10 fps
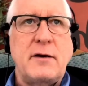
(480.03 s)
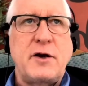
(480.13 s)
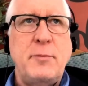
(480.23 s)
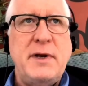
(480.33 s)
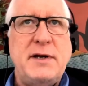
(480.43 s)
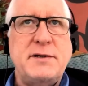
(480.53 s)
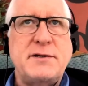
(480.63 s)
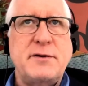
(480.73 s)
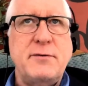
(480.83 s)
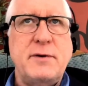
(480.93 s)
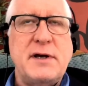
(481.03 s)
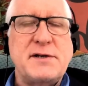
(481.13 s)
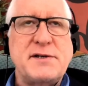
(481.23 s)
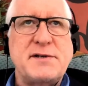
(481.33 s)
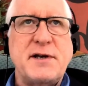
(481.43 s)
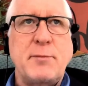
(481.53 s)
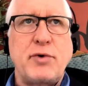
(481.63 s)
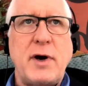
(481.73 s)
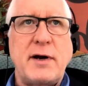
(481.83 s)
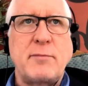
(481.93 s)
committed to existing
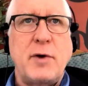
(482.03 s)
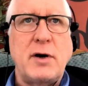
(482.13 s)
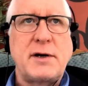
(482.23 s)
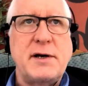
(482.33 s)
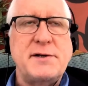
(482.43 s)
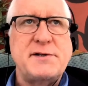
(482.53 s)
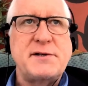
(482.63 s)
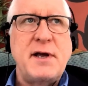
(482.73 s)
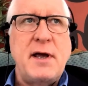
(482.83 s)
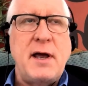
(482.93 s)
product markets